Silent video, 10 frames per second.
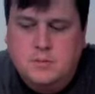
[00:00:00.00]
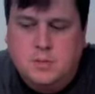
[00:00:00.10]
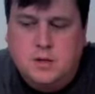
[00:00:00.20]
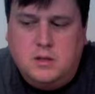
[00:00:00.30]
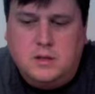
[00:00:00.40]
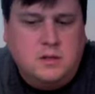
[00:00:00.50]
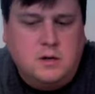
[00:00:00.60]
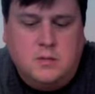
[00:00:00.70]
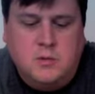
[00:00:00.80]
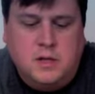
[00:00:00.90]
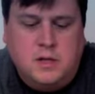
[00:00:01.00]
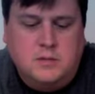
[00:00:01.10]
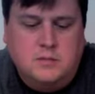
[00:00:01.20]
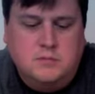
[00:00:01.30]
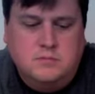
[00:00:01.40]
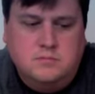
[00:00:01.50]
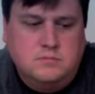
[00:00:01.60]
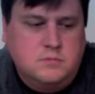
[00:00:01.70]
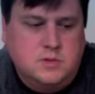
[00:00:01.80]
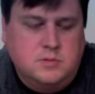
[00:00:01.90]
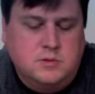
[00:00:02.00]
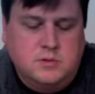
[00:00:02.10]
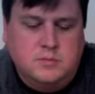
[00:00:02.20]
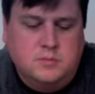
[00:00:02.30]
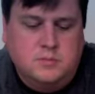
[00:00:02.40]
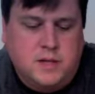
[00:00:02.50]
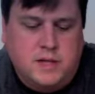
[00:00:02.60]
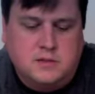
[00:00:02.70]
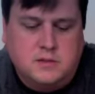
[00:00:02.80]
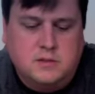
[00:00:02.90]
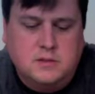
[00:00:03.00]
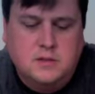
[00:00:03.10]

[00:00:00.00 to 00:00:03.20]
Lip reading: polycarbonate, some sort of plastic,